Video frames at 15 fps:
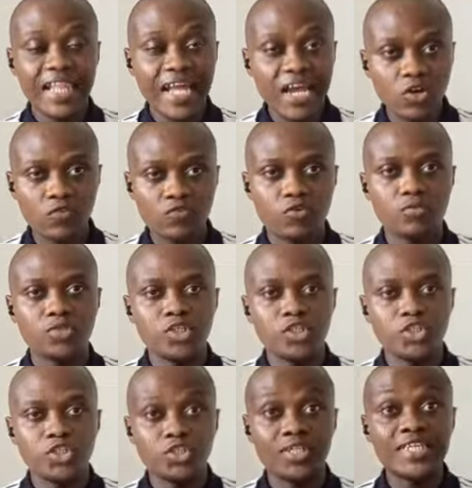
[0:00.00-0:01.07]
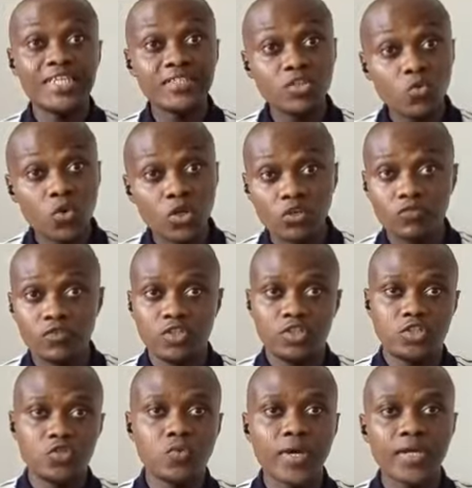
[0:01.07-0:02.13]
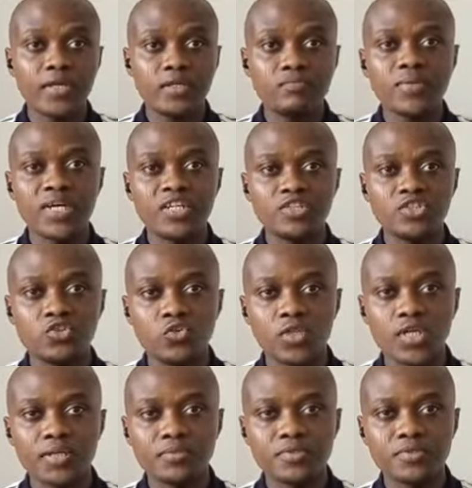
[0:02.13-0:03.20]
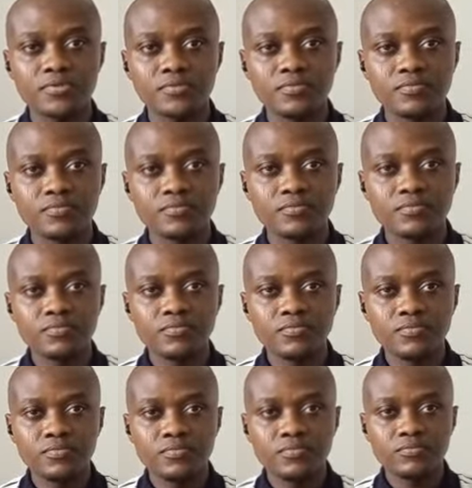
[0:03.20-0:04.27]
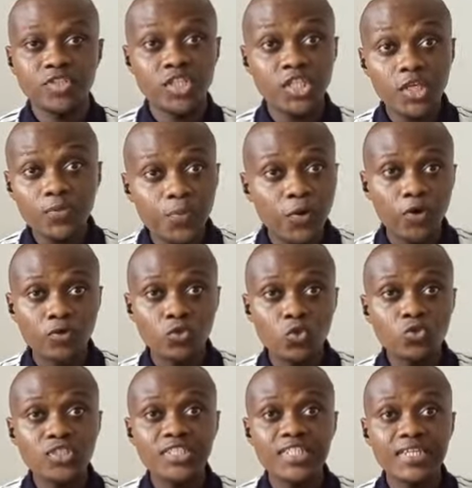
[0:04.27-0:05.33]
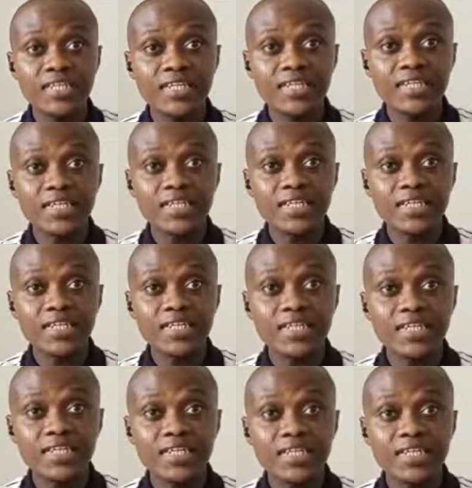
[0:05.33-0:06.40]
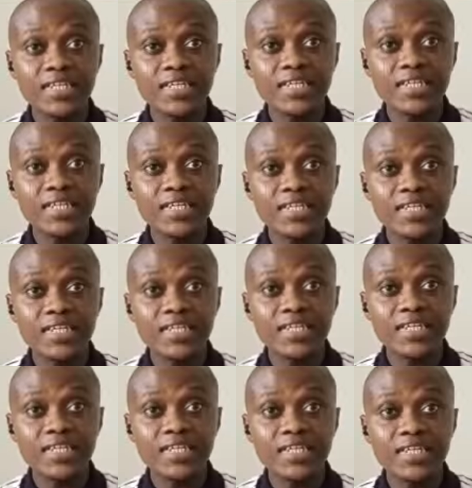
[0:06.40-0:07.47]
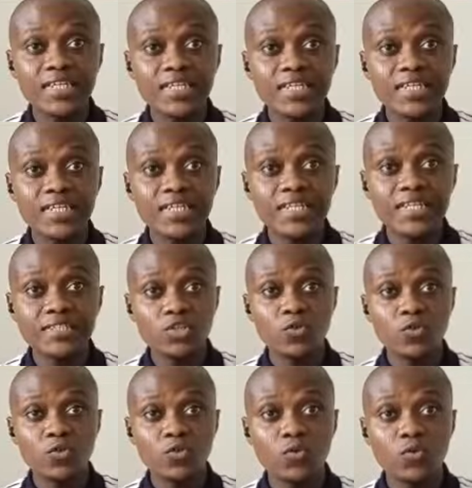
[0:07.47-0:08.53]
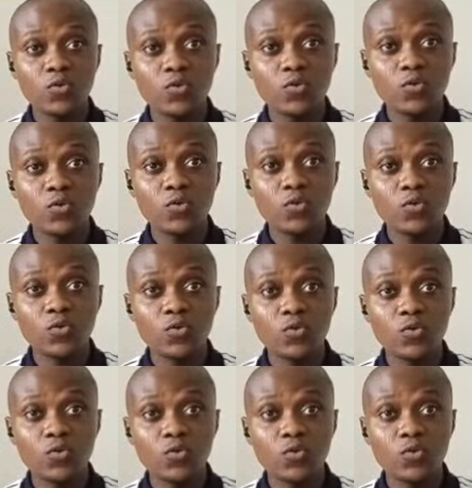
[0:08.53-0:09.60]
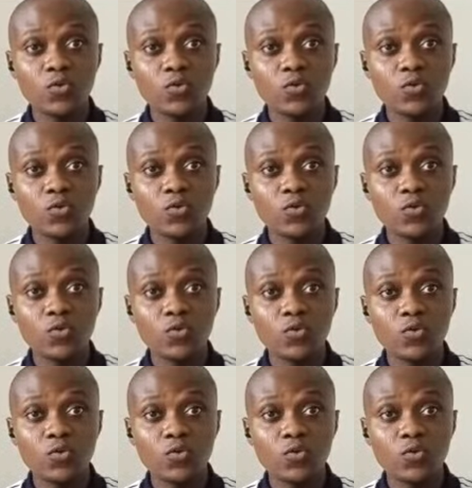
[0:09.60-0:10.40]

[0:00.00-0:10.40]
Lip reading: lack of communication is one of the reasons why marriage collapse. Keep on. Don't say your wife still calling you, your wife wahala too much. No, there's nothing of church.